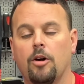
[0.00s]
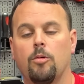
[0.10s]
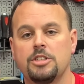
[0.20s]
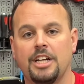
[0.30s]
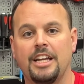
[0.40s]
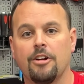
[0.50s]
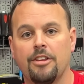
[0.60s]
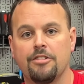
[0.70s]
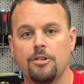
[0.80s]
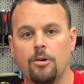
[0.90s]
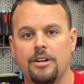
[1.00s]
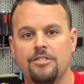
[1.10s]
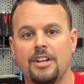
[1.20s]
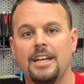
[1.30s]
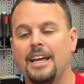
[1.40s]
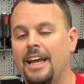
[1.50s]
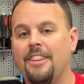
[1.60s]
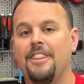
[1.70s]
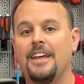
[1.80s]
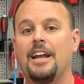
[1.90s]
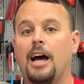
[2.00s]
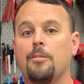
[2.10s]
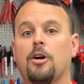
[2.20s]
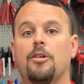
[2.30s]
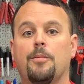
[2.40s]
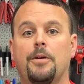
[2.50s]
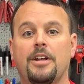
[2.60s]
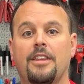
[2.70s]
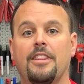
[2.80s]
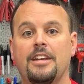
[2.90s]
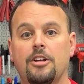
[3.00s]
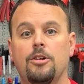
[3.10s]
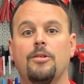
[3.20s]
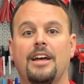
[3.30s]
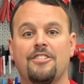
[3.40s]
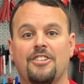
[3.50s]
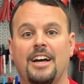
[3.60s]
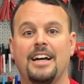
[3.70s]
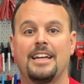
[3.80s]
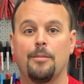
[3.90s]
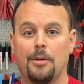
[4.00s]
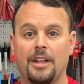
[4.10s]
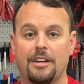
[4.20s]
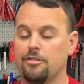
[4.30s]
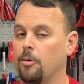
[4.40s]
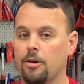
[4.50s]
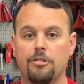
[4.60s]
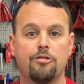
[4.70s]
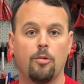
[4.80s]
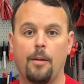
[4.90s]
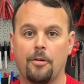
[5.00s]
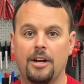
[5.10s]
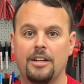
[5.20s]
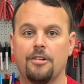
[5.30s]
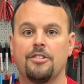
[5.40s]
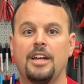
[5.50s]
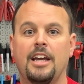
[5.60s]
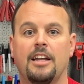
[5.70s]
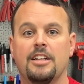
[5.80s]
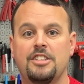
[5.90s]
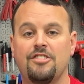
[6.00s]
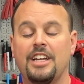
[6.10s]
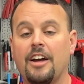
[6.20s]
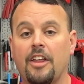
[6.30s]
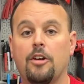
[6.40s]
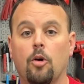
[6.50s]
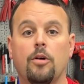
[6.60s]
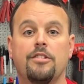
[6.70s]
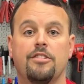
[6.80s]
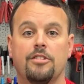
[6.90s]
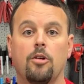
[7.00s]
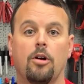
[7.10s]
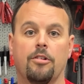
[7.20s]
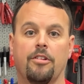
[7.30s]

I want you to hear this noise, and then I'm going to put the new SI in place. All we're going to do is swap radios and let you see how that noise is no longer